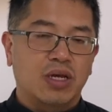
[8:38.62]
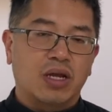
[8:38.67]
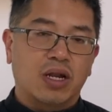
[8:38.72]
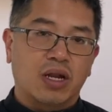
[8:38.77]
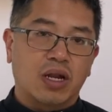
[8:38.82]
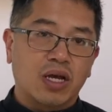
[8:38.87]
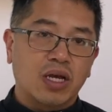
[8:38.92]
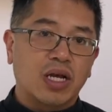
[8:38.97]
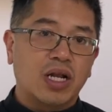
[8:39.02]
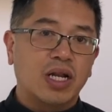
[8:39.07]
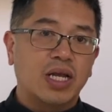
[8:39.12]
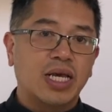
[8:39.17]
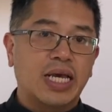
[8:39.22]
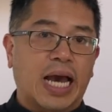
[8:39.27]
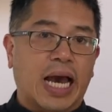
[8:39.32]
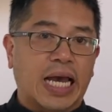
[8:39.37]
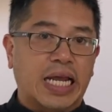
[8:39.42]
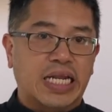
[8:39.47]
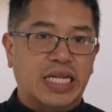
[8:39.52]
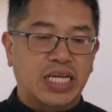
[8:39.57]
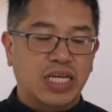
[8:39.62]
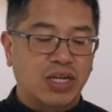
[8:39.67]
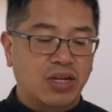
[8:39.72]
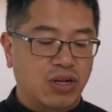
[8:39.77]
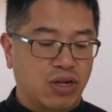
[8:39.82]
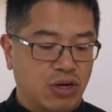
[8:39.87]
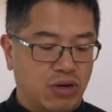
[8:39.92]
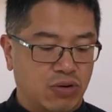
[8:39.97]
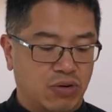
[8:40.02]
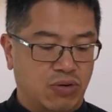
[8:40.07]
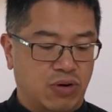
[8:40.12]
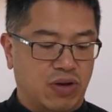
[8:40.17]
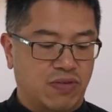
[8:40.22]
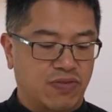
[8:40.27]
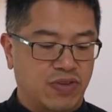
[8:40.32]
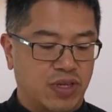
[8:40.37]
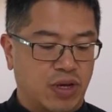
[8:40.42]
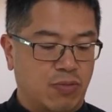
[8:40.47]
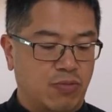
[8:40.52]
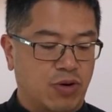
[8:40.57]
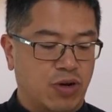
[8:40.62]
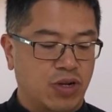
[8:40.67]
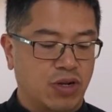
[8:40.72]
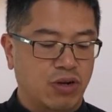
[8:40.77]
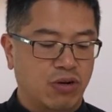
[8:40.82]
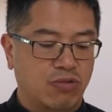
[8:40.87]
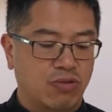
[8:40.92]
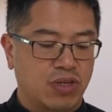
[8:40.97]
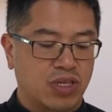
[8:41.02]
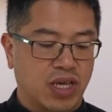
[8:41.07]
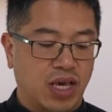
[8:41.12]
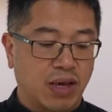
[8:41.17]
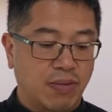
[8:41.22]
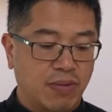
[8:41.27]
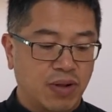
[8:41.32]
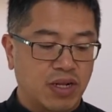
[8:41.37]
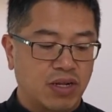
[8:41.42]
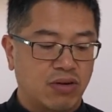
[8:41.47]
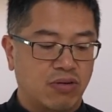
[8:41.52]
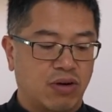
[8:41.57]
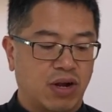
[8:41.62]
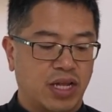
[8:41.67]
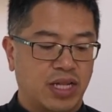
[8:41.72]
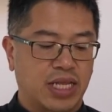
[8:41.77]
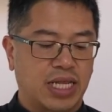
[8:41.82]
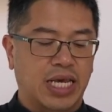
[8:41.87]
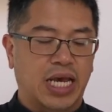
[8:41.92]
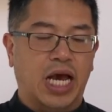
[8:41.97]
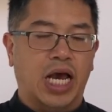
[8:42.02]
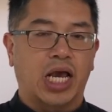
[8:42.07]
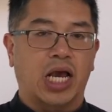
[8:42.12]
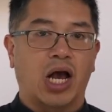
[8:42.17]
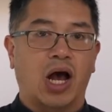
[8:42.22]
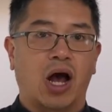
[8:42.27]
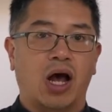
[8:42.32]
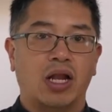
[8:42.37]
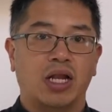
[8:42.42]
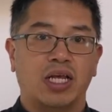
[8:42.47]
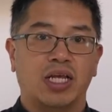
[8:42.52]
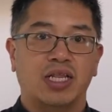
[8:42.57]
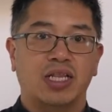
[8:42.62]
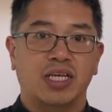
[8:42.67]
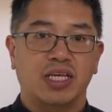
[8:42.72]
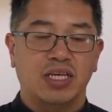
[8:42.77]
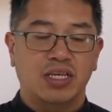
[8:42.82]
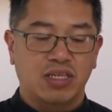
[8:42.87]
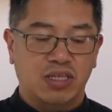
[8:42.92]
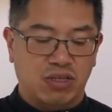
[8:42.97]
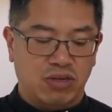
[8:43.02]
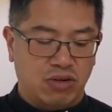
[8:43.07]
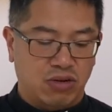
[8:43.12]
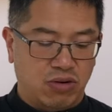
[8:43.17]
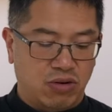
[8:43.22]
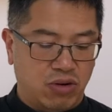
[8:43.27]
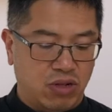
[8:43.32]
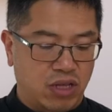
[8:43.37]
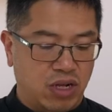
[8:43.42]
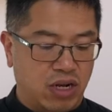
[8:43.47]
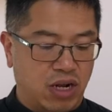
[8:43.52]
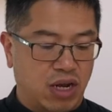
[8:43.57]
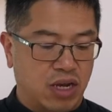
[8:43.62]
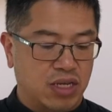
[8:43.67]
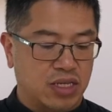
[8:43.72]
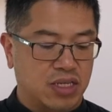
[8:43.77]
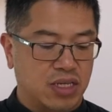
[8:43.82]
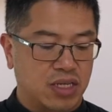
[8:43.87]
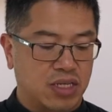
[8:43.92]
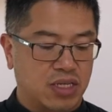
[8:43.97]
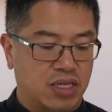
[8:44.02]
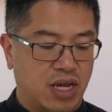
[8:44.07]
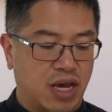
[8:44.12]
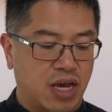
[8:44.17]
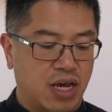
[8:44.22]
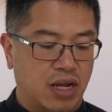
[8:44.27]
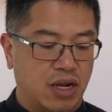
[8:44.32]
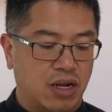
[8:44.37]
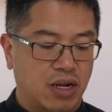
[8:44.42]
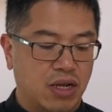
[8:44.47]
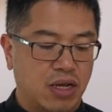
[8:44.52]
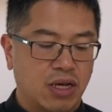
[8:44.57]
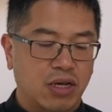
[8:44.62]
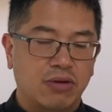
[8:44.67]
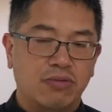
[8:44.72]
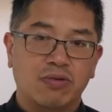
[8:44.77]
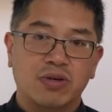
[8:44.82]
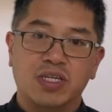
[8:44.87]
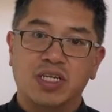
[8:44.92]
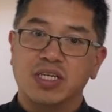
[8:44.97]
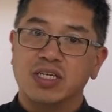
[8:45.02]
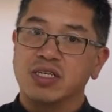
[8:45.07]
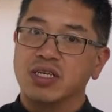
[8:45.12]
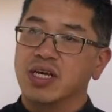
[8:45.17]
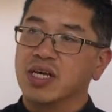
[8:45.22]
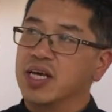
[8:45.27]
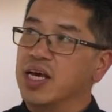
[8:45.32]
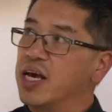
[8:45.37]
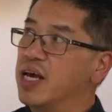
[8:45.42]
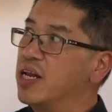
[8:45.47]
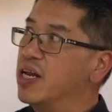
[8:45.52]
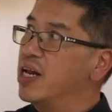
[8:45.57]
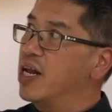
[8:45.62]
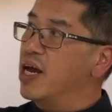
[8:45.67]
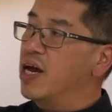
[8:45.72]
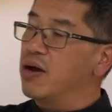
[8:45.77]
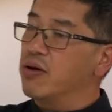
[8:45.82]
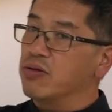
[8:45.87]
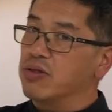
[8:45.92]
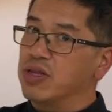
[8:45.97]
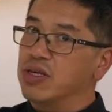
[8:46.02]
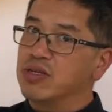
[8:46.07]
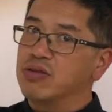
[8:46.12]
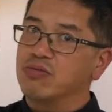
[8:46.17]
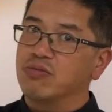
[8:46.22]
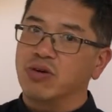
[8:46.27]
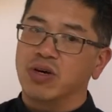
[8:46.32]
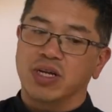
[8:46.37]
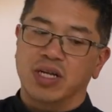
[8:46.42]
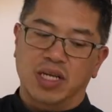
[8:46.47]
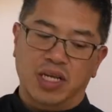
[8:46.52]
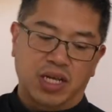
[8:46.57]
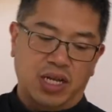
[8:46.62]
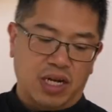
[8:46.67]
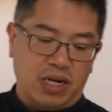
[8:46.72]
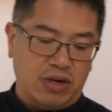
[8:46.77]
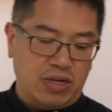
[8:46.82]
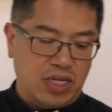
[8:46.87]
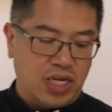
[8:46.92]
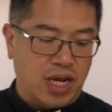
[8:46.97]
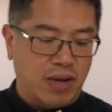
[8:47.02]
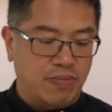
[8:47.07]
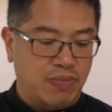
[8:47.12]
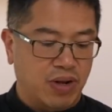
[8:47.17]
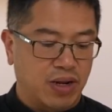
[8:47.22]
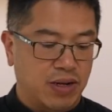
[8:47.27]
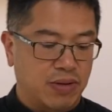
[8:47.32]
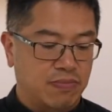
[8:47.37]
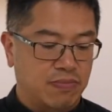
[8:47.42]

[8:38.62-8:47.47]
Luckily, I did know of someone who was able to write the icon in the Eastern Orthodox style, which is again now this one in our chapel.